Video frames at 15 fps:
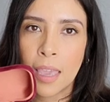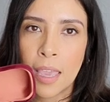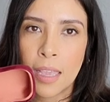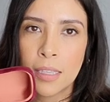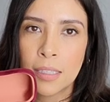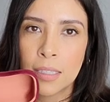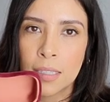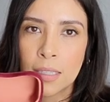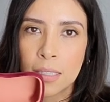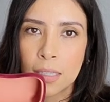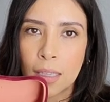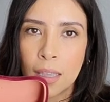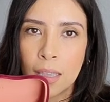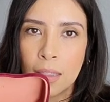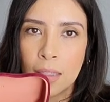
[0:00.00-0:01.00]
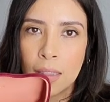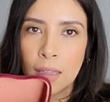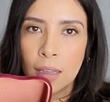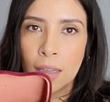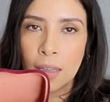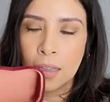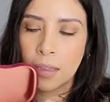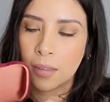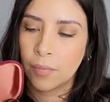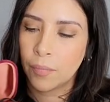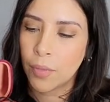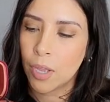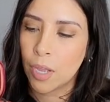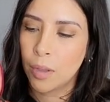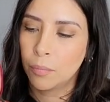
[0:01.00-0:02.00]
case and the
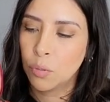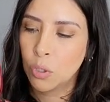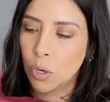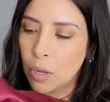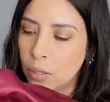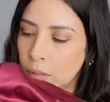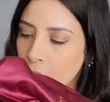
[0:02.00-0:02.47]
draw